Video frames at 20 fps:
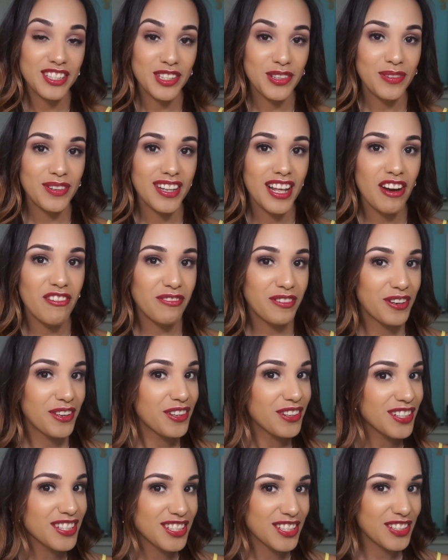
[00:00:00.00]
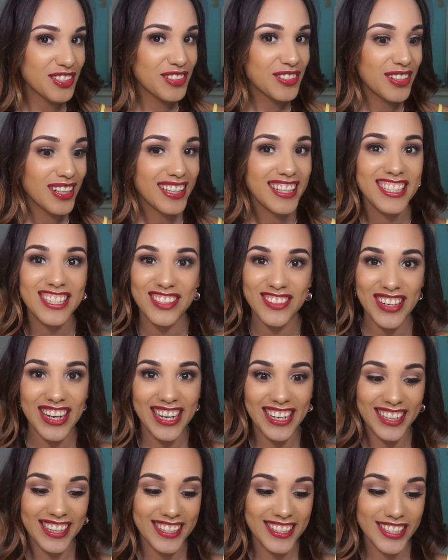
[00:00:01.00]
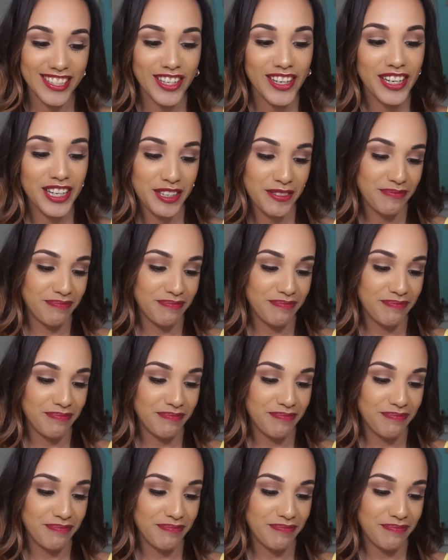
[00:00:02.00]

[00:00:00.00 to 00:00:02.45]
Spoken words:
So without further ado, let's go ahead and get started.